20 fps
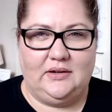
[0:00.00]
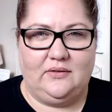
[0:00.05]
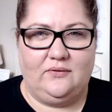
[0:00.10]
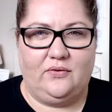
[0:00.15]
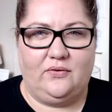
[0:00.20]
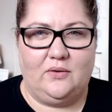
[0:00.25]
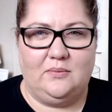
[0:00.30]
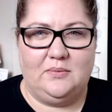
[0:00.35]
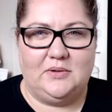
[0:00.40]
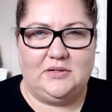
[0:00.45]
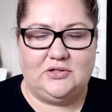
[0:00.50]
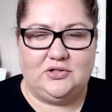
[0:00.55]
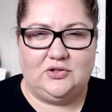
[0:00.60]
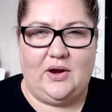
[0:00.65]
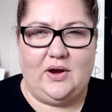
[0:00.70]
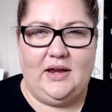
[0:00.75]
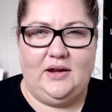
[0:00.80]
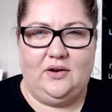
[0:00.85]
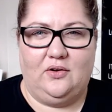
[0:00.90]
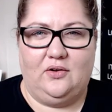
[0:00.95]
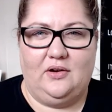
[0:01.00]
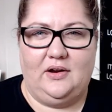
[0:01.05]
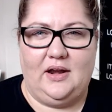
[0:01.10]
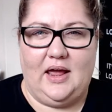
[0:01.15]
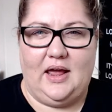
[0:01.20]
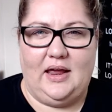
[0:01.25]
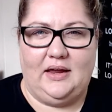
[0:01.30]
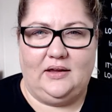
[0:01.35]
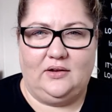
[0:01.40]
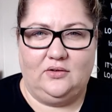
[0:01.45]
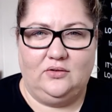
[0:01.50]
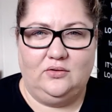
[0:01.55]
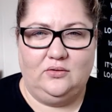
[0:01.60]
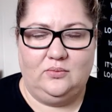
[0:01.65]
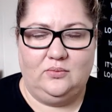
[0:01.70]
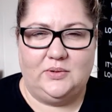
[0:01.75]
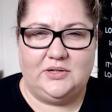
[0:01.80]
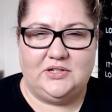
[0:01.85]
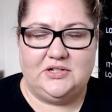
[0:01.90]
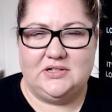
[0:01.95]
from a straight on angle,
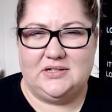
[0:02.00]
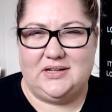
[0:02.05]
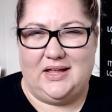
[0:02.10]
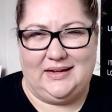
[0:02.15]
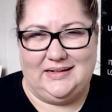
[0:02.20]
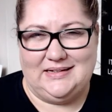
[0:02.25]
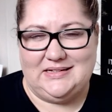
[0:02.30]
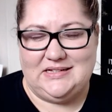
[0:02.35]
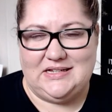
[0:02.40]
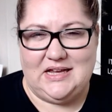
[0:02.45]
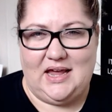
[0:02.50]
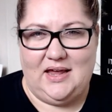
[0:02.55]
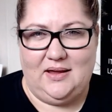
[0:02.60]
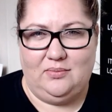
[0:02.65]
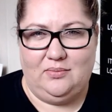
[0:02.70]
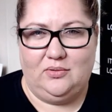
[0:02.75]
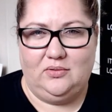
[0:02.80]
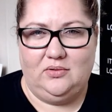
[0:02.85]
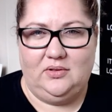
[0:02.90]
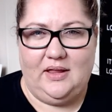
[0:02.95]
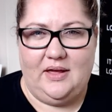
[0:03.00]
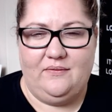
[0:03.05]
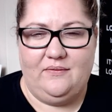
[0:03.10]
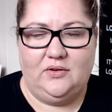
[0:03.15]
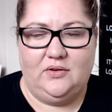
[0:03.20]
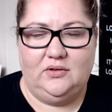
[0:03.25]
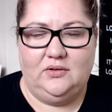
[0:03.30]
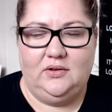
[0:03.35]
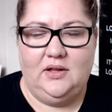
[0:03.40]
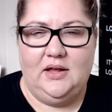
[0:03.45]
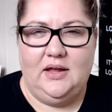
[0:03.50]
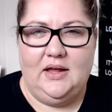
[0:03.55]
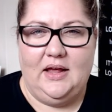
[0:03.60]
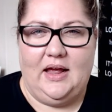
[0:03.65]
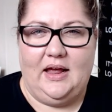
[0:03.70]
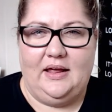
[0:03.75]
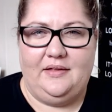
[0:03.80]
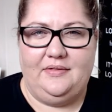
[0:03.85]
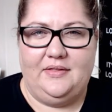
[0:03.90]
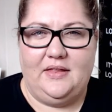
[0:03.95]
which is like a table level,
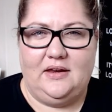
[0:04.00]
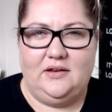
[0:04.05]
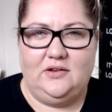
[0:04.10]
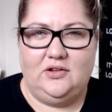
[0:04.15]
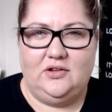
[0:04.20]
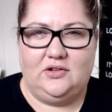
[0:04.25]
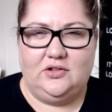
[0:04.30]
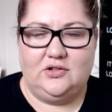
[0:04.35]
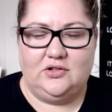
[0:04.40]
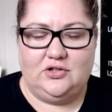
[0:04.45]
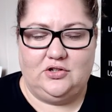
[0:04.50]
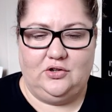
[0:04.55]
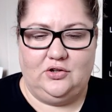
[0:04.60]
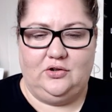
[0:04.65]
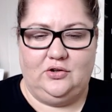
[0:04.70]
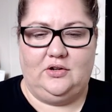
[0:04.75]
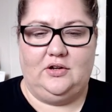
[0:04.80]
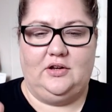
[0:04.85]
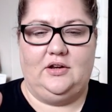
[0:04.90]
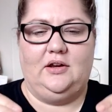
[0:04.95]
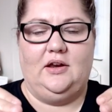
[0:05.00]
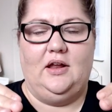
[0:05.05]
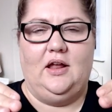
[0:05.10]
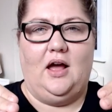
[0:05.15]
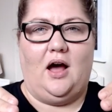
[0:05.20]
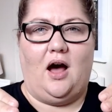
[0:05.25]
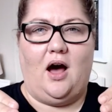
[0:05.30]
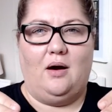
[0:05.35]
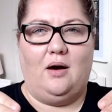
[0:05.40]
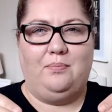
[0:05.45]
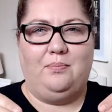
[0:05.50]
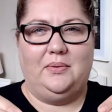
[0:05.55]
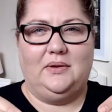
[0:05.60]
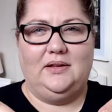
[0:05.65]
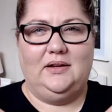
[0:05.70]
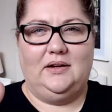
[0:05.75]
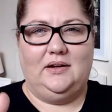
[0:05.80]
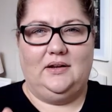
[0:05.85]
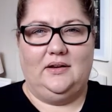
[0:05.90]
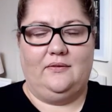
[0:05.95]
and then you can shoot it up a
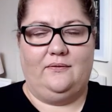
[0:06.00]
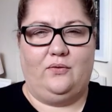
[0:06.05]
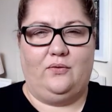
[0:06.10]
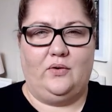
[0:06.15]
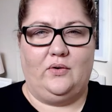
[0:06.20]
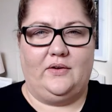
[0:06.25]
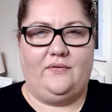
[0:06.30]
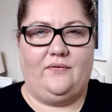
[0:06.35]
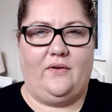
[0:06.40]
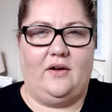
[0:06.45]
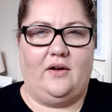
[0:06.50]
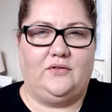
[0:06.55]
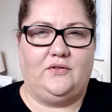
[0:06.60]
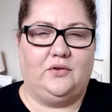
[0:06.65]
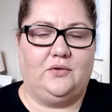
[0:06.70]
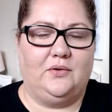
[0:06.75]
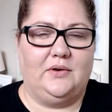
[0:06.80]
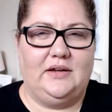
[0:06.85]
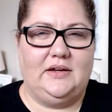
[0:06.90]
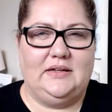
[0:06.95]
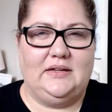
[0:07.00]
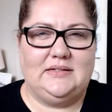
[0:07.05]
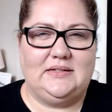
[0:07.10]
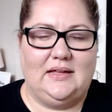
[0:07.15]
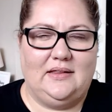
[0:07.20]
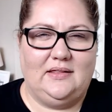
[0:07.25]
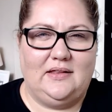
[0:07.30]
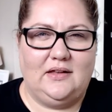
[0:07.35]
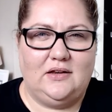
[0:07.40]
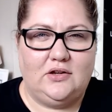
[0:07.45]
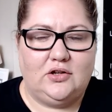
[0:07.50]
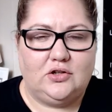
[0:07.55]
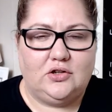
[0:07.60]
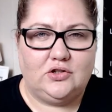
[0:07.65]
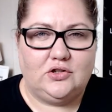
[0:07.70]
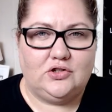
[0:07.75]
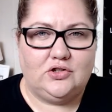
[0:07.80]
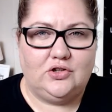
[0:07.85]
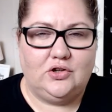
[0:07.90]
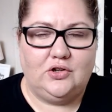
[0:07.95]
little at 45 degrees, and then you can
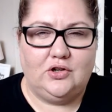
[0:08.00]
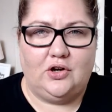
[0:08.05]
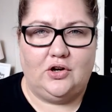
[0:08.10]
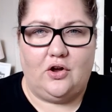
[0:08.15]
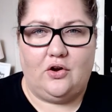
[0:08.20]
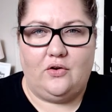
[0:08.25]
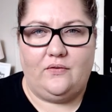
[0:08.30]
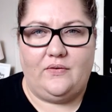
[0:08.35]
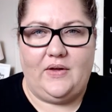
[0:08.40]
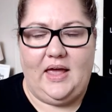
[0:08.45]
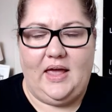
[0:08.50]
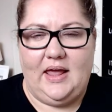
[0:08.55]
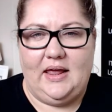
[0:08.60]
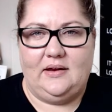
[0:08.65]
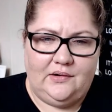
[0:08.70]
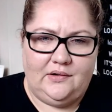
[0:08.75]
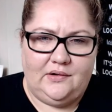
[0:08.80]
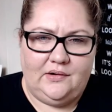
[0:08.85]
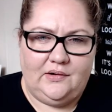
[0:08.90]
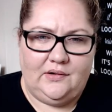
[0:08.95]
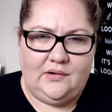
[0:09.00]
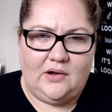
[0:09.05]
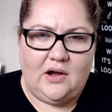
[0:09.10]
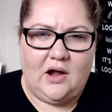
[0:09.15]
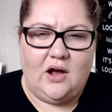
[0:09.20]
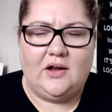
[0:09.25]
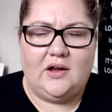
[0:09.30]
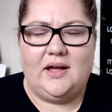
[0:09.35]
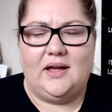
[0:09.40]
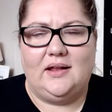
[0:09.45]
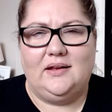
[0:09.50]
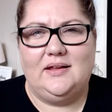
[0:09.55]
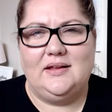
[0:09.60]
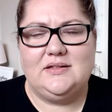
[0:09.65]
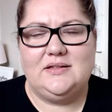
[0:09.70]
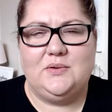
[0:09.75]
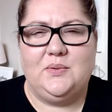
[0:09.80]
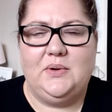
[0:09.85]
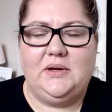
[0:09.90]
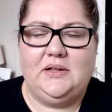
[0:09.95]
shoot it overhead. Okay,
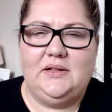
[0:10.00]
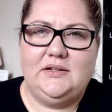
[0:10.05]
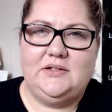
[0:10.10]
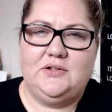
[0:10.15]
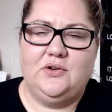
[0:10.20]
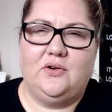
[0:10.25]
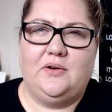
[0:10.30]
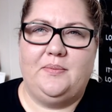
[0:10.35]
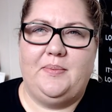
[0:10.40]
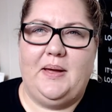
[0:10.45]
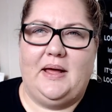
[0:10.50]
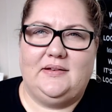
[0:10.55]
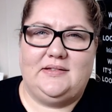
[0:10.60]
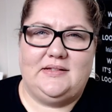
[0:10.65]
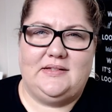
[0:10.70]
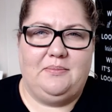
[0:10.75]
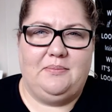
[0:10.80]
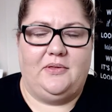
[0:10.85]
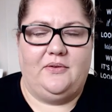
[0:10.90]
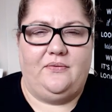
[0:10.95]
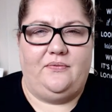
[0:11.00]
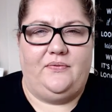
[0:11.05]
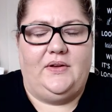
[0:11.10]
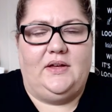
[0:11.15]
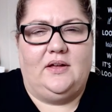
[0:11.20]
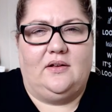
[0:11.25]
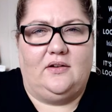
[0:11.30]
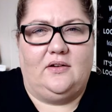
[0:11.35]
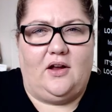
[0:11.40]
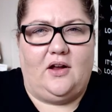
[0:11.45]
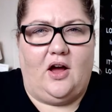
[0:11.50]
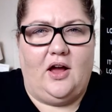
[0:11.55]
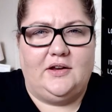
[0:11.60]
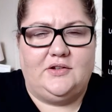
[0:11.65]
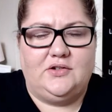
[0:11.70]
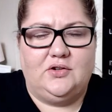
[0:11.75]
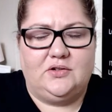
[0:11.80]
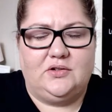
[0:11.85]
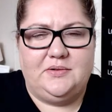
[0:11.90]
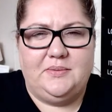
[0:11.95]
let's quickly talk about depth of field. I
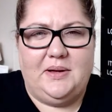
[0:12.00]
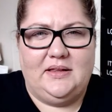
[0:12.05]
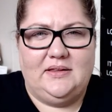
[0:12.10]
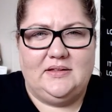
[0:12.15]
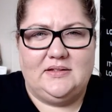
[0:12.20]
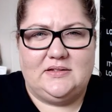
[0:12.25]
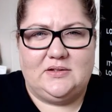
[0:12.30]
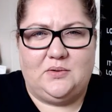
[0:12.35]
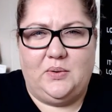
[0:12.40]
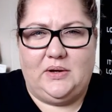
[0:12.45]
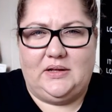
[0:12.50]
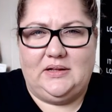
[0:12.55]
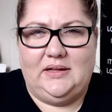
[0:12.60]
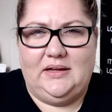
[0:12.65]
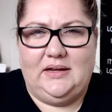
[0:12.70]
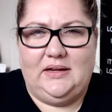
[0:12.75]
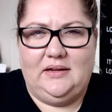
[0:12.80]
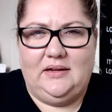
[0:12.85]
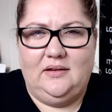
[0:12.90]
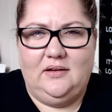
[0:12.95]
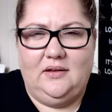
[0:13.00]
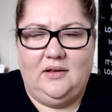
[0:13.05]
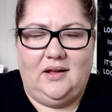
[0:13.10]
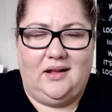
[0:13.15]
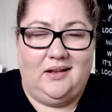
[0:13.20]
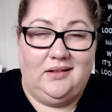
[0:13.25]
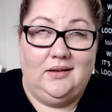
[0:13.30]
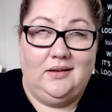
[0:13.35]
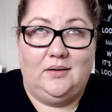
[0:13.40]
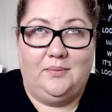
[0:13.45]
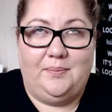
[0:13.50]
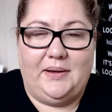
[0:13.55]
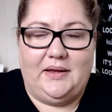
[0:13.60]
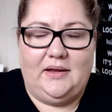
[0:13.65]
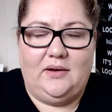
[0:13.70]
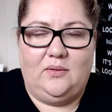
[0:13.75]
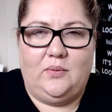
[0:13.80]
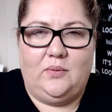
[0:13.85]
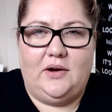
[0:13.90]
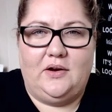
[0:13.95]
talked about this quickly a little
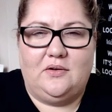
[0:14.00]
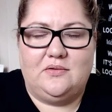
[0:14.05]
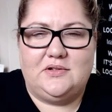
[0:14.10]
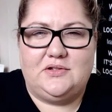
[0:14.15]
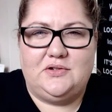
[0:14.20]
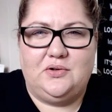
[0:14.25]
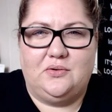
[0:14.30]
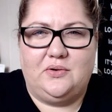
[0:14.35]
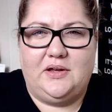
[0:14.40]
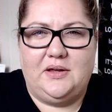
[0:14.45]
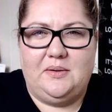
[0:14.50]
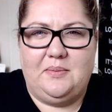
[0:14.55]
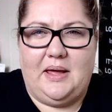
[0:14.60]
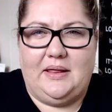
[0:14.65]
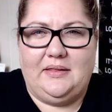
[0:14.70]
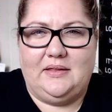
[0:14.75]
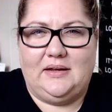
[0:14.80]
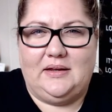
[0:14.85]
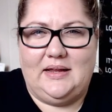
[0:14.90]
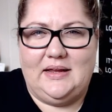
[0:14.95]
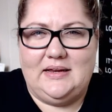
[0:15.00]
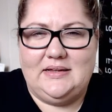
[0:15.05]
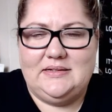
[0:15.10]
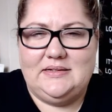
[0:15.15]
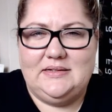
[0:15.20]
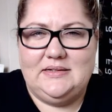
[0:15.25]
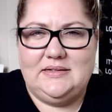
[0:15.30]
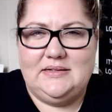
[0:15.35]
bit when I was talking about the lenses